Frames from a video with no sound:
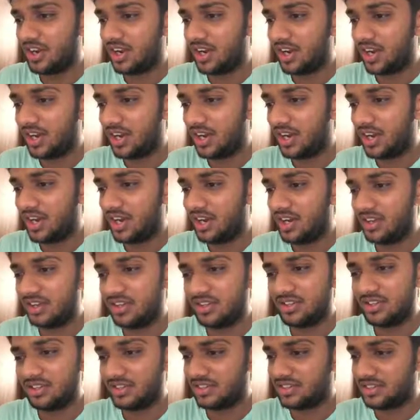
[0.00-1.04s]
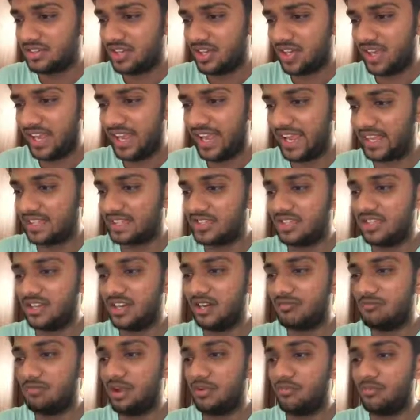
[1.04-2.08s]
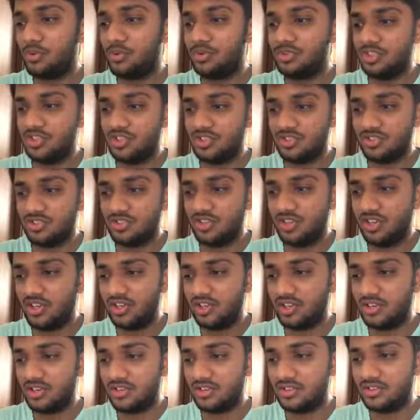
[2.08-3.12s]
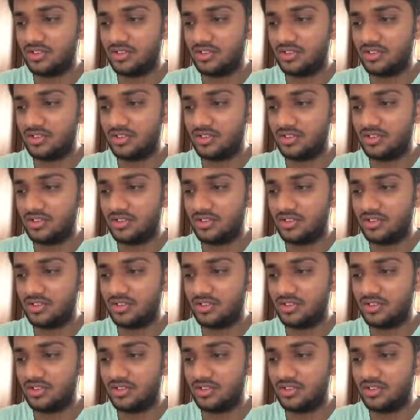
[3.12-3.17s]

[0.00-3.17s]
and exited my position here.